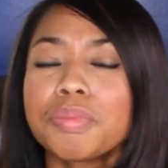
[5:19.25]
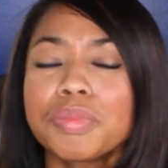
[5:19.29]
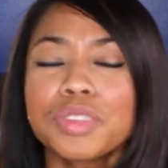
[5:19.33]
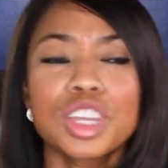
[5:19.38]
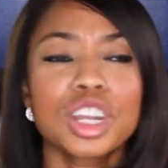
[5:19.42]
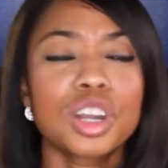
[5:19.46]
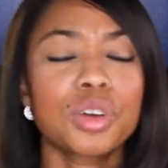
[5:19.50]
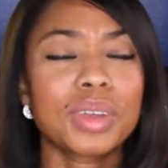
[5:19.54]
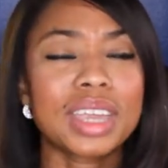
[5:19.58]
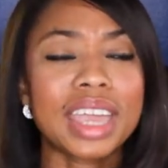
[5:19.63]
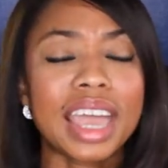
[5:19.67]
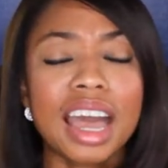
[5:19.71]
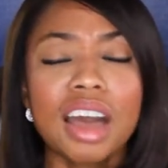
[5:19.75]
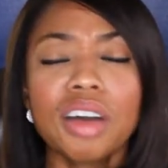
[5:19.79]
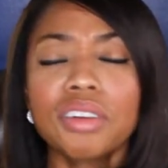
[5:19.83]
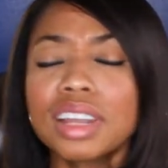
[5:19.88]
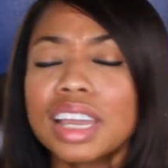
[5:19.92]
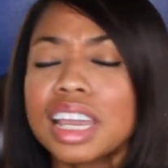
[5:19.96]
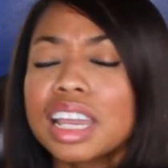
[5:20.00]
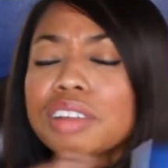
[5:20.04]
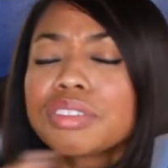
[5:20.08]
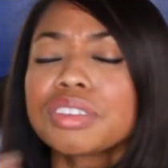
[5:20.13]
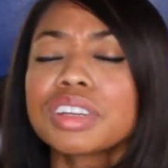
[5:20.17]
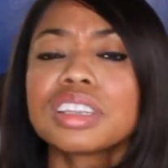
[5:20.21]
You know,
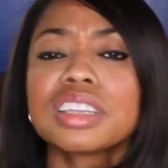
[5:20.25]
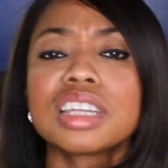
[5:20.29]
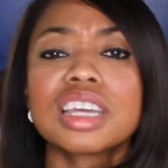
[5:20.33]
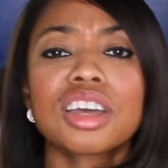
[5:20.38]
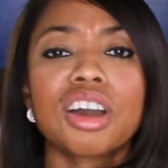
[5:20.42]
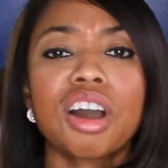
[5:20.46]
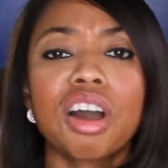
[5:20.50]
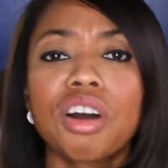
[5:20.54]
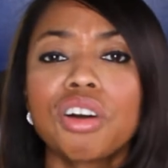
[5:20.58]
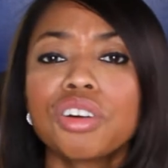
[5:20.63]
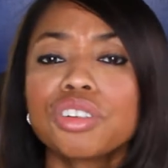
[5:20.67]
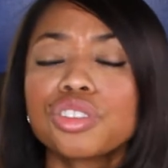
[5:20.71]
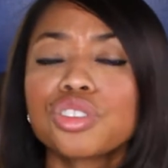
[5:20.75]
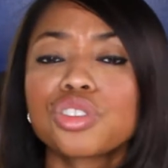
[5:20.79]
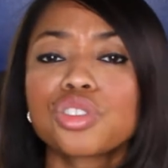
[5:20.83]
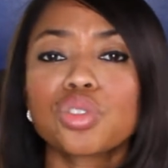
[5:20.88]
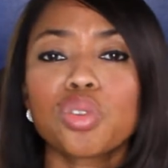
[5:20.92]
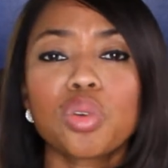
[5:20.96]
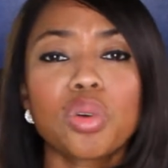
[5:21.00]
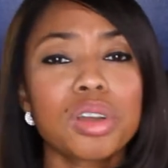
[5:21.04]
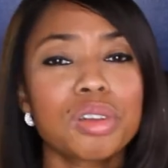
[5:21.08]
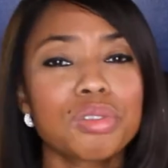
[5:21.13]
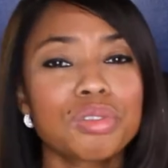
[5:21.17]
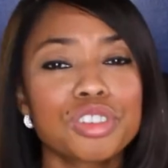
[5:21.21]
count everything all
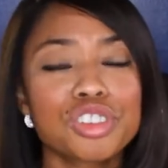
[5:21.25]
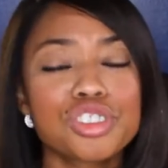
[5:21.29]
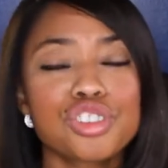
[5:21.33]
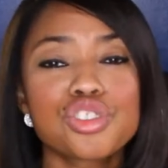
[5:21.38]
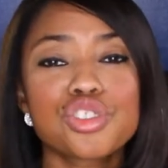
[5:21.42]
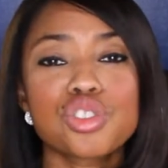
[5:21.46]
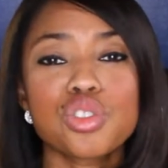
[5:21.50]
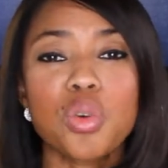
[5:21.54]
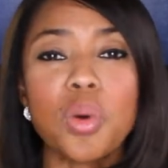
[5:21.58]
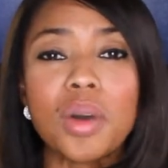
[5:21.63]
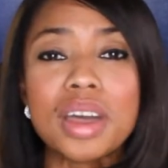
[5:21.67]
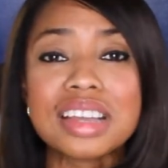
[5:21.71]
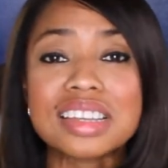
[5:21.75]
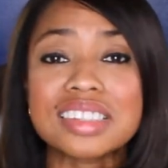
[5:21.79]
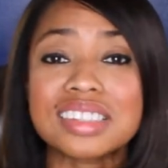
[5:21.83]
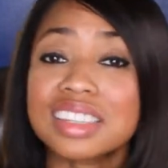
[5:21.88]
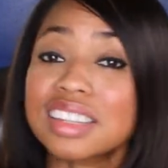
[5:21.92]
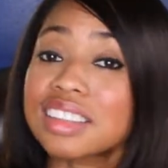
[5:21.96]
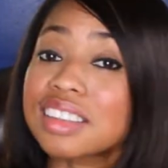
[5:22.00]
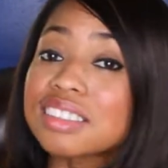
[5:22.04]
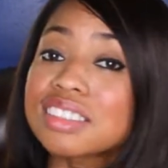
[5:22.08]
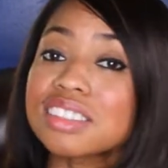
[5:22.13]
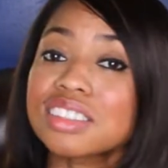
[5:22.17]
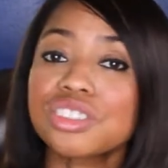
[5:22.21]
joy. Rejoice
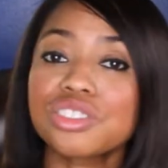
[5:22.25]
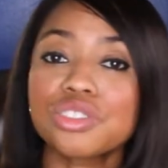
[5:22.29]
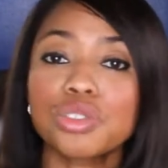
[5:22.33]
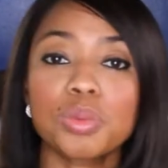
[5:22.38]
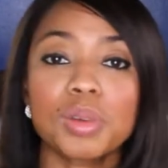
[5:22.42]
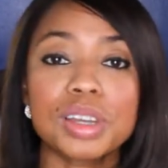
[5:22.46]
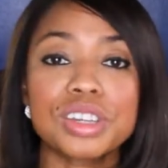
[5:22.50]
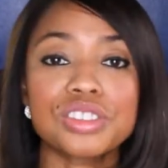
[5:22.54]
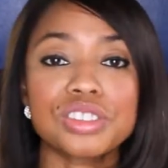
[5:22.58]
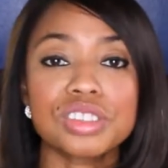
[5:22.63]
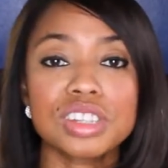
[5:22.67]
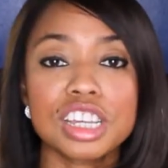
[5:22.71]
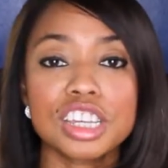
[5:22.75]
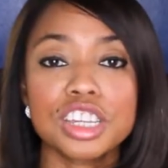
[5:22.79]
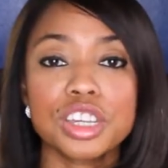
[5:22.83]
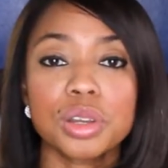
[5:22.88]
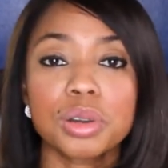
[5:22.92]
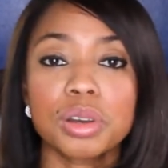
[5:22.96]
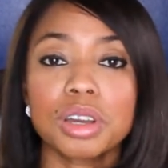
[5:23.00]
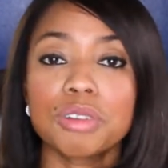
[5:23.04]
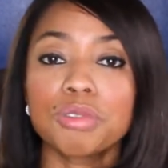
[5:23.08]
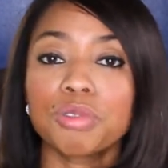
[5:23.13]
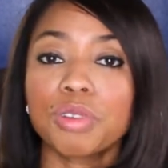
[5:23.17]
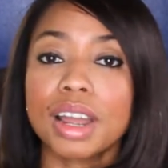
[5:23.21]
in the situation that
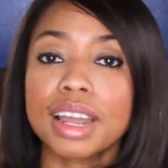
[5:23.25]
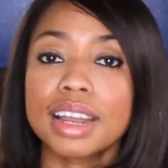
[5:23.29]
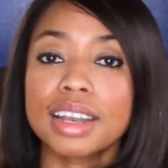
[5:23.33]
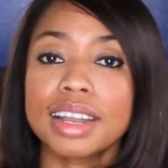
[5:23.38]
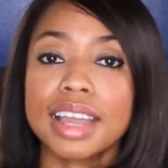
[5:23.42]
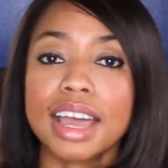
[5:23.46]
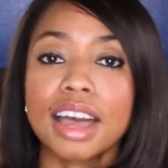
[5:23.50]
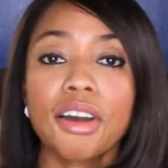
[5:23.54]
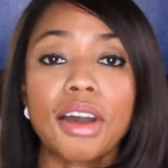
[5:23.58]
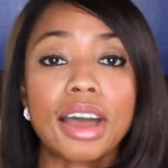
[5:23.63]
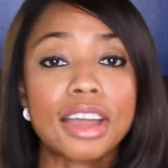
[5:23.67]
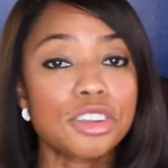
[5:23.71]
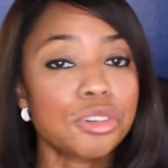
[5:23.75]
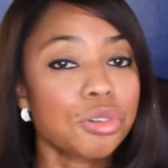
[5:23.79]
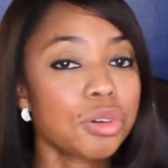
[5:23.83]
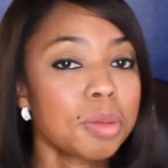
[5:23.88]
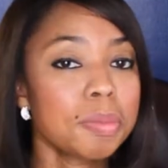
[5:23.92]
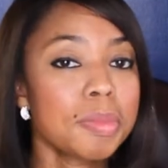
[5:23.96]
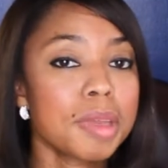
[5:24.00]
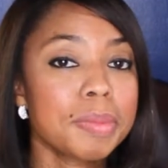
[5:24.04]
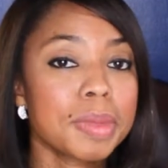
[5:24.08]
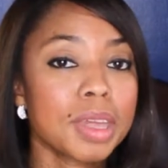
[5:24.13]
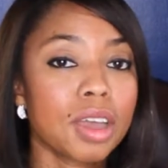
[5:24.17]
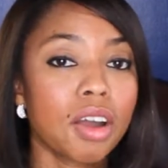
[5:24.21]
you're in right now. I know
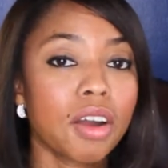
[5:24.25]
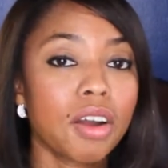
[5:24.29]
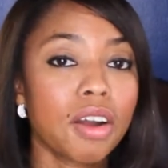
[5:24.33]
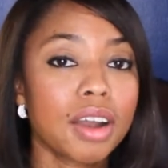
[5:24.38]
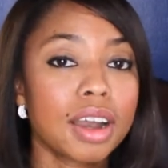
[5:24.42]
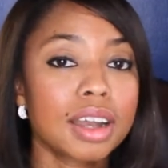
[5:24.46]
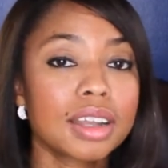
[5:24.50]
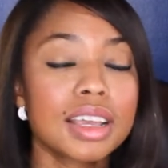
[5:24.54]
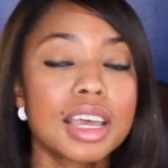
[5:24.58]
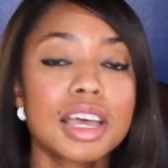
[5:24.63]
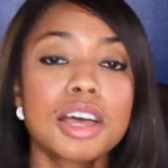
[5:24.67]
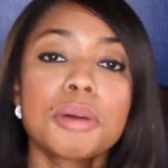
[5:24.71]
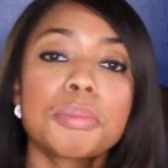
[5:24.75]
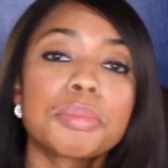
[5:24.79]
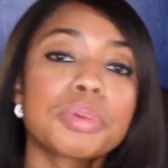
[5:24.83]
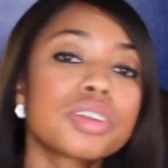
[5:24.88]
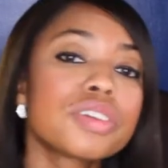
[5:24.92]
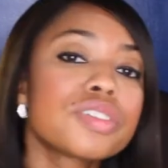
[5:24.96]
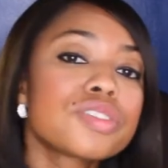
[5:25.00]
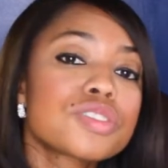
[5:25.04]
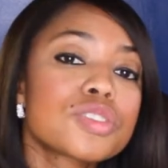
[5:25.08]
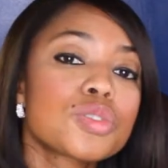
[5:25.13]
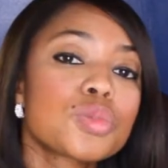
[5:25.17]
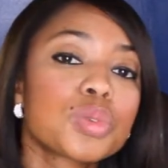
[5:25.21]
it may be hard.
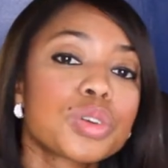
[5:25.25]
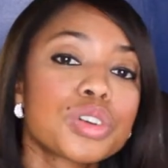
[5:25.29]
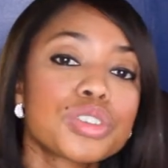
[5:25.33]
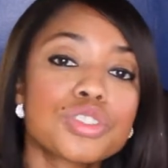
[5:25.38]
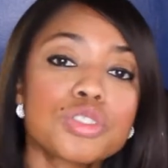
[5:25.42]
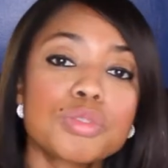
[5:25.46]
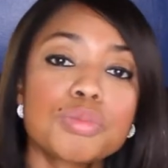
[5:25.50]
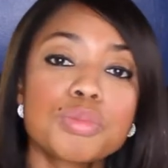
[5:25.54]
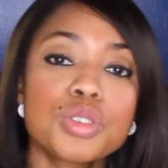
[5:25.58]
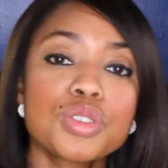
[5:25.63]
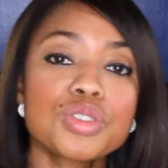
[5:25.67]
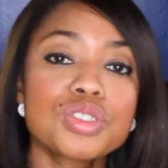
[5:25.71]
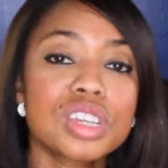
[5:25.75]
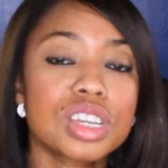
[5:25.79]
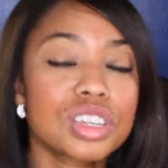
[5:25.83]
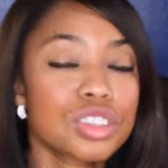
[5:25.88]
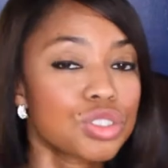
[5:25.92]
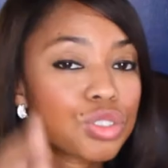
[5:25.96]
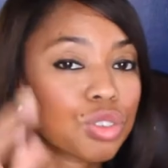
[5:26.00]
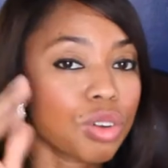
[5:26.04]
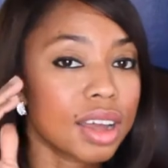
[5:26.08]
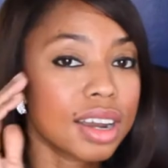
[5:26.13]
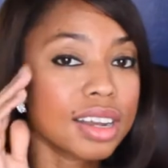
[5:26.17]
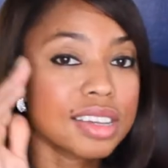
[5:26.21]
Put on some worship
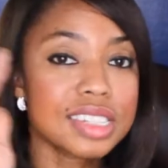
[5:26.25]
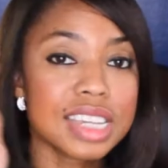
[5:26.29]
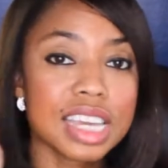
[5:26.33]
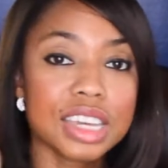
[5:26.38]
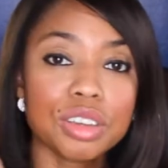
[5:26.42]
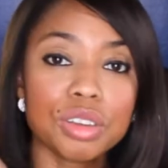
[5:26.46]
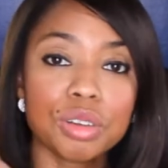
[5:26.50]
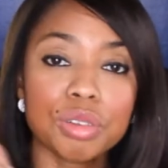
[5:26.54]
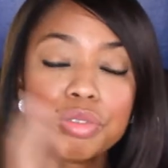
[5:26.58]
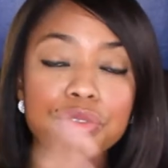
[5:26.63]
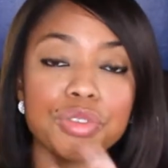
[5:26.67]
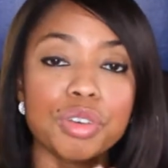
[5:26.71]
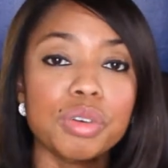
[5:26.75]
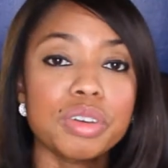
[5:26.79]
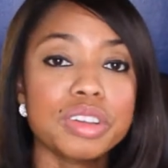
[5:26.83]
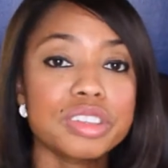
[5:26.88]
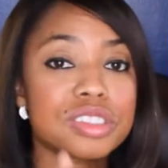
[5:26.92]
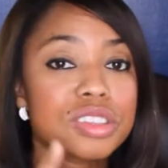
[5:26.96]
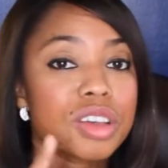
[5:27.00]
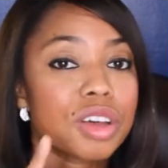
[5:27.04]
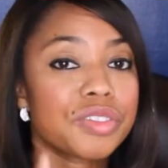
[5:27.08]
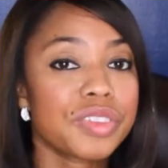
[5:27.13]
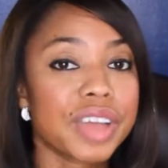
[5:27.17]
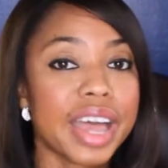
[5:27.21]
music. Try to take your
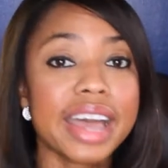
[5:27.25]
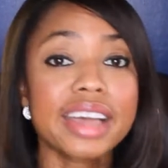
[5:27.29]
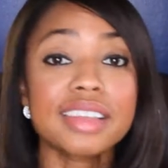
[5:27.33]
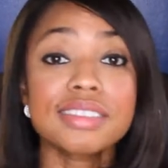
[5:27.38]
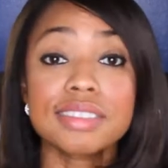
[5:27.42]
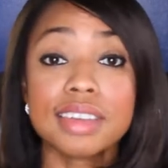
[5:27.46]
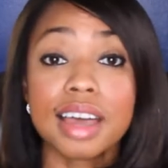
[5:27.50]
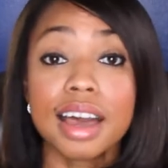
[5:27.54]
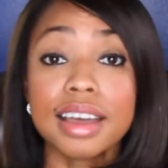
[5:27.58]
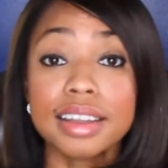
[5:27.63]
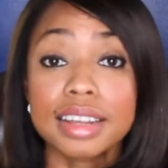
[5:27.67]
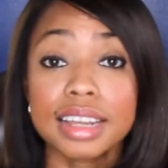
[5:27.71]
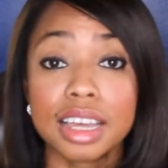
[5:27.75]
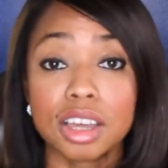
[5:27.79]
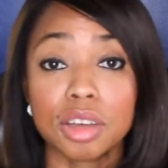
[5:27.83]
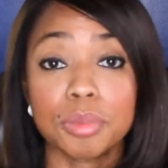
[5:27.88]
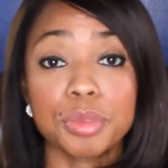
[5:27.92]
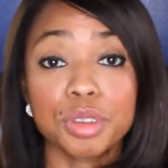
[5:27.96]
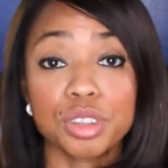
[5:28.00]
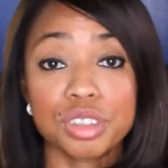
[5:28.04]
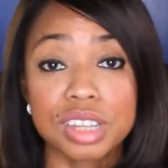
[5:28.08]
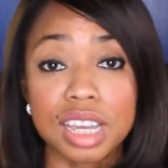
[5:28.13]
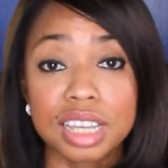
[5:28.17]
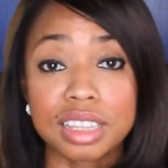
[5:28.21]
focus off. Ask God to
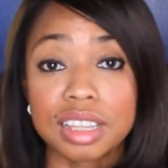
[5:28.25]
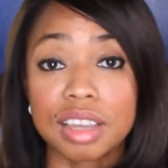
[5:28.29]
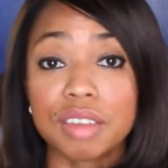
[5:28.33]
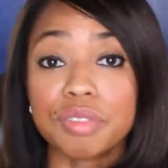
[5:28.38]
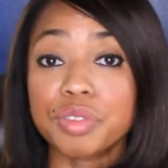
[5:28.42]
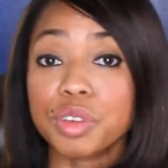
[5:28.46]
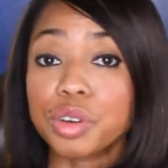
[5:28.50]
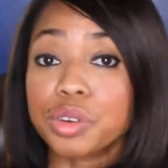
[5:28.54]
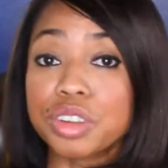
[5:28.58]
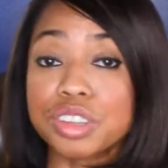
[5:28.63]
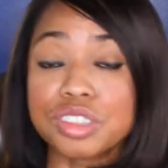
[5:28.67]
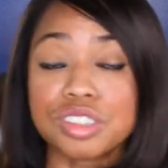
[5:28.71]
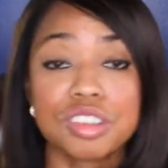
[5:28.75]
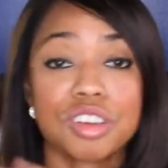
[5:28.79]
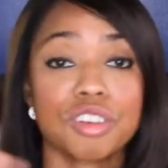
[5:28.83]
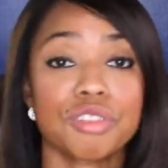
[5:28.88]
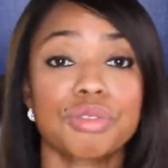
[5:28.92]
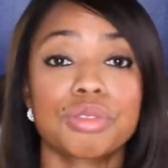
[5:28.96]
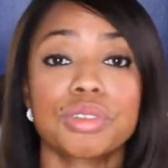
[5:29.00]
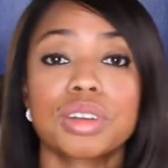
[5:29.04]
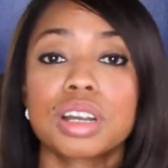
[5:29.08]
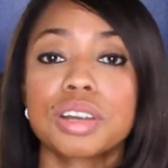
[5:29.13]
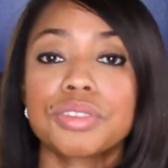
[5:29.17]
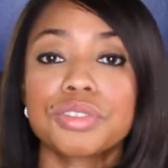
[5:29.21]
help you take that focus
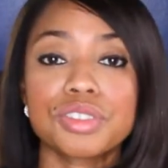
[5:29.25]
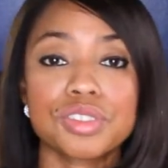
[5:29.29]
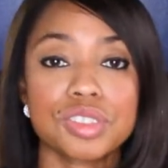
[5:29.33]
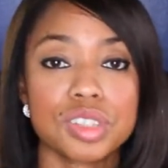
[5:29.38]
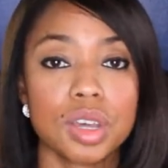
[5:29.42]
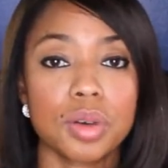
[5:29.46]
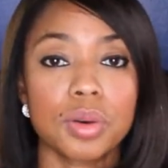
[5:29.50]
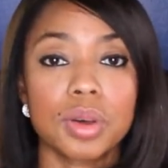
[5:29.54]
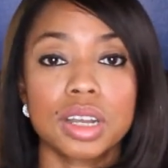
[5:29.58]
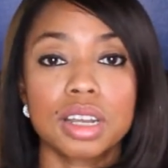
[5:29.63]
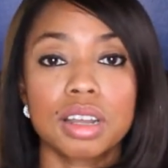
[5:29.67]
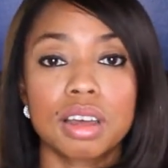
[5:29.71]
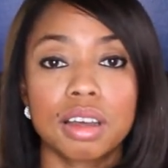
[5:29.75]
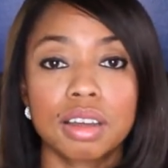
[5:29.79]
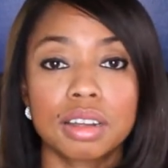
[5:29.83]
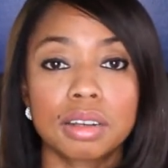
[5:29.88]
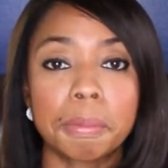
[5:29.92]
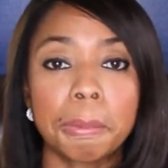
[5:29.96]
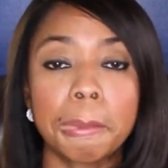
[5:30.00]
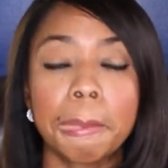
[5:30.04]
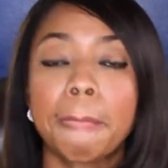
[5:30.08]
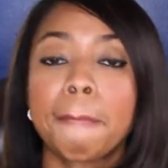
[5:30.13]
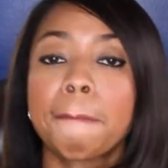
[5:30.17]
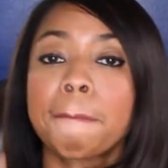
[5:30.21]
off, whatever's going on.